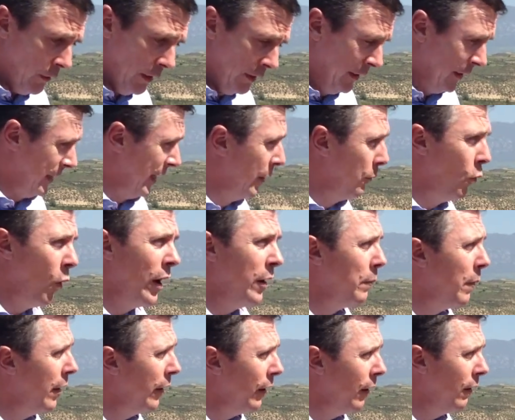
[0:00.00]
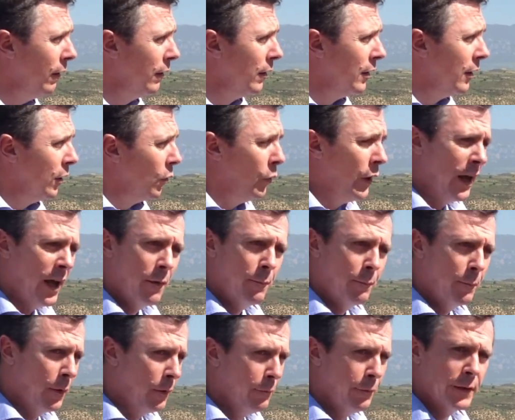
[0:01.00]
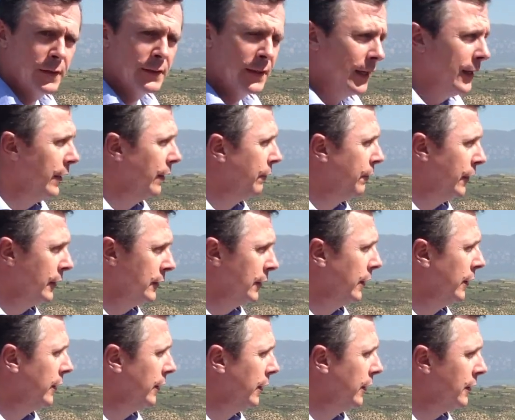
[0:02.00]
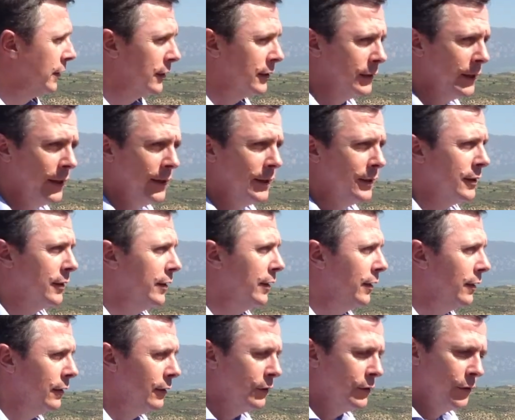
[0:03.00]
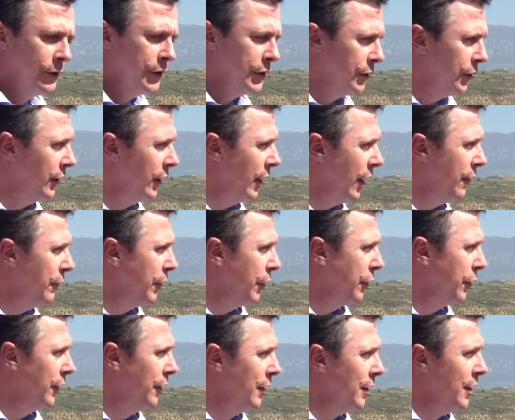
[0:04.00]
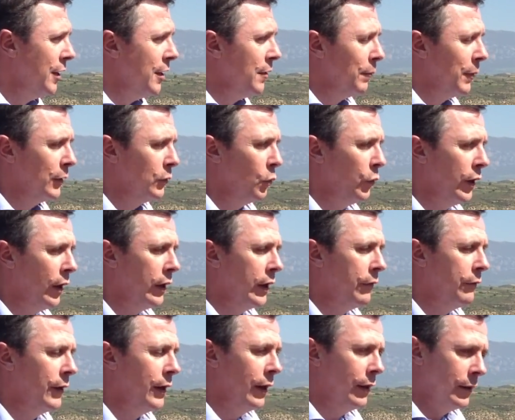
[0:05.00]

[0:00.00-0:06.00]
the same winemaker. We have perfect facilities, stainless steel, air conditioning, everything, but we are giving